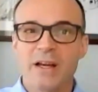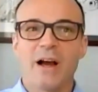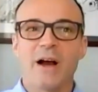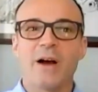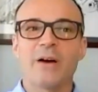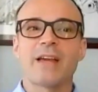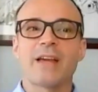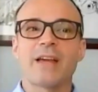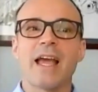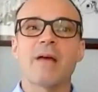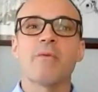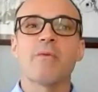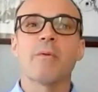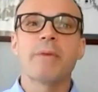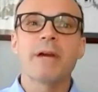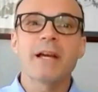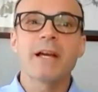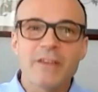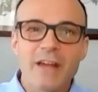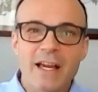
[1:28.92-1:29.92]
Okay, well,
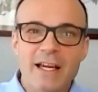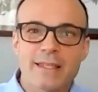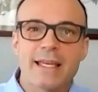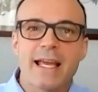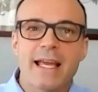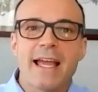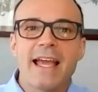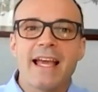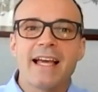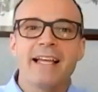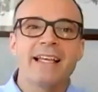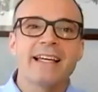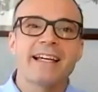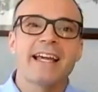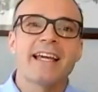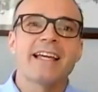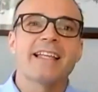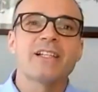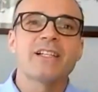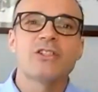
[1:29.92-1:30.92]
big thanks to
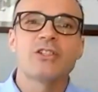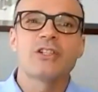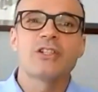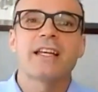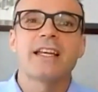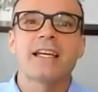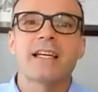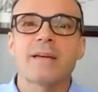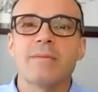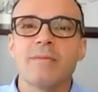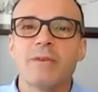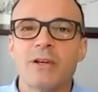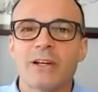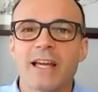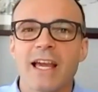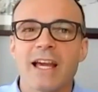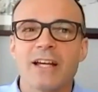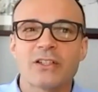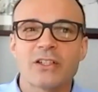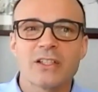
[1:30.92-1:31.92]
Haley Chitty,
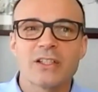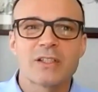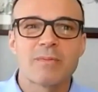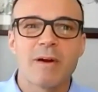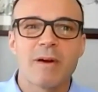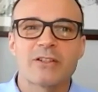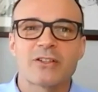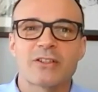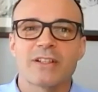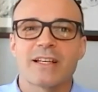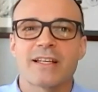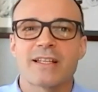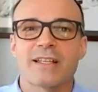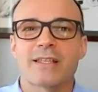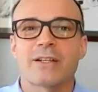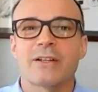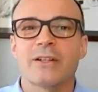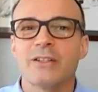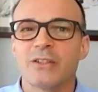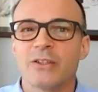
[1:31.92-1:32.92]
communication specialist.
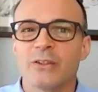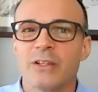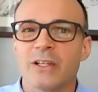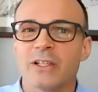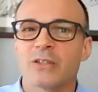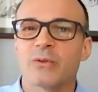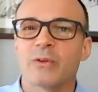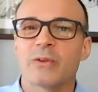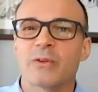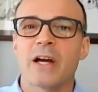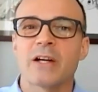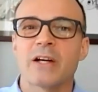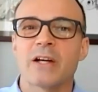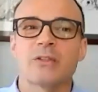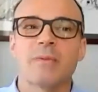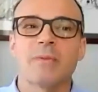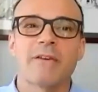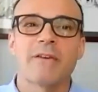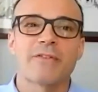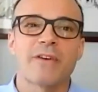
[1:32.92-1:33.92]
Couldn't do this without
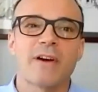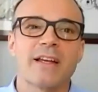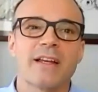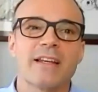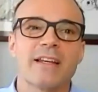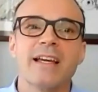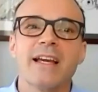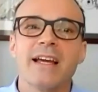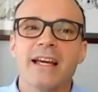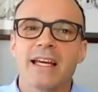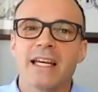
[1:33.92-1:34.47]
you, my friend.